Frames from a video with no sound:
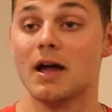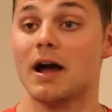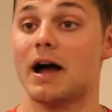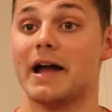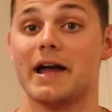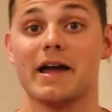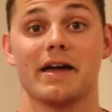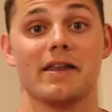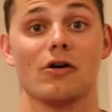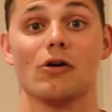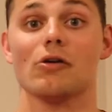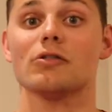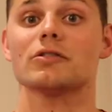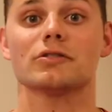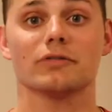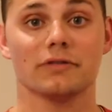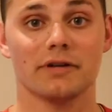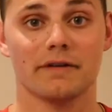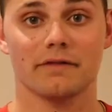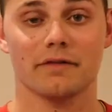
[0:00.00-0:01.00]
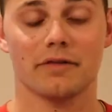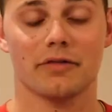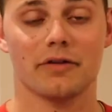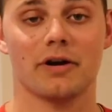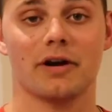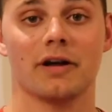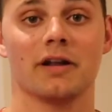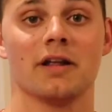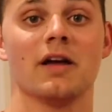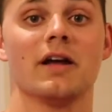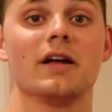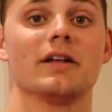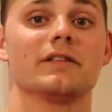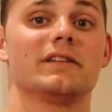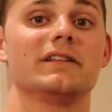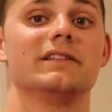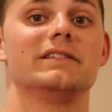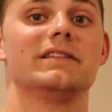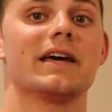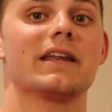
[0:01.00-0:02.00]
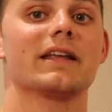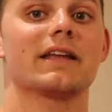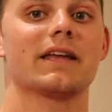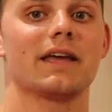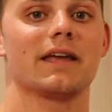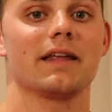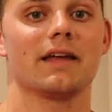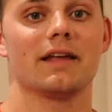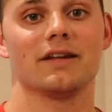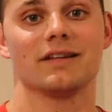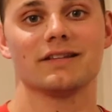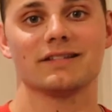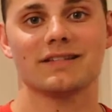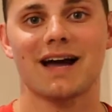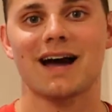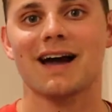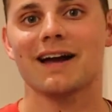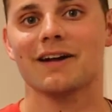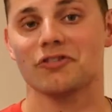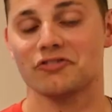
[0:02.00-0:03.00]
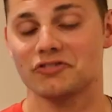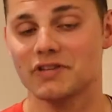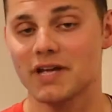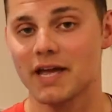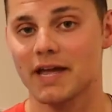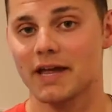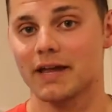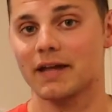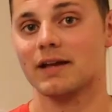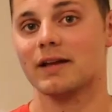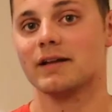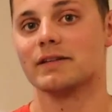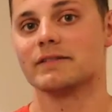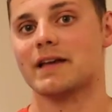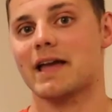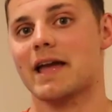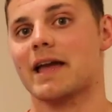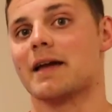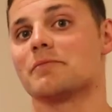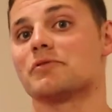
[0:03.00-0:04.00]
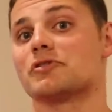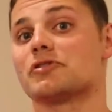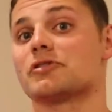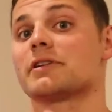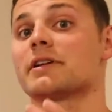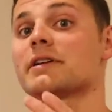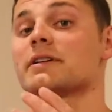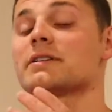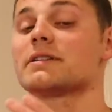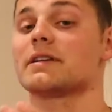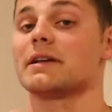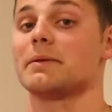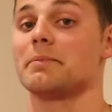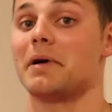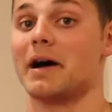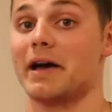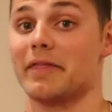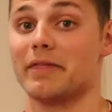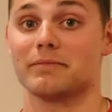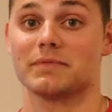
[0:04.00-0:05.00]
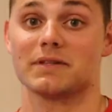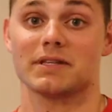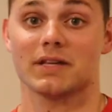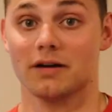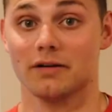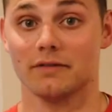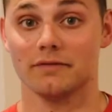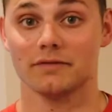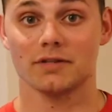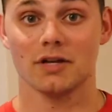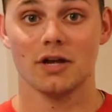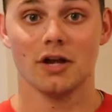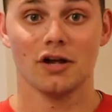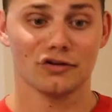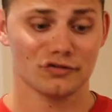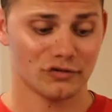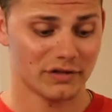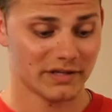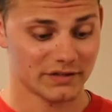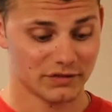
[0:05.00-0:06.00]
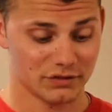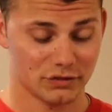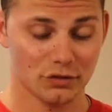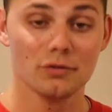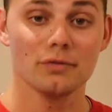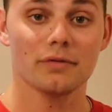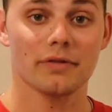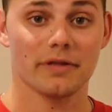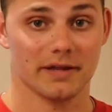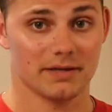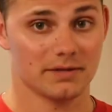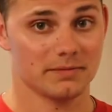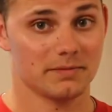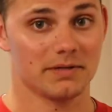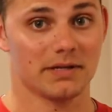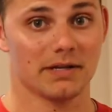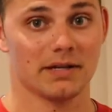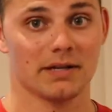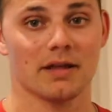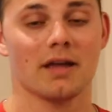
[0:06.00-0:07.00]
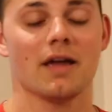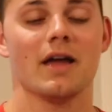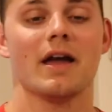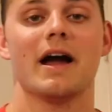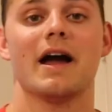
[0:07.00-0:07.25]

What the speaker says: I had also never thought to dedicate an entire day to hamstrings by themselves. So that's two things we did.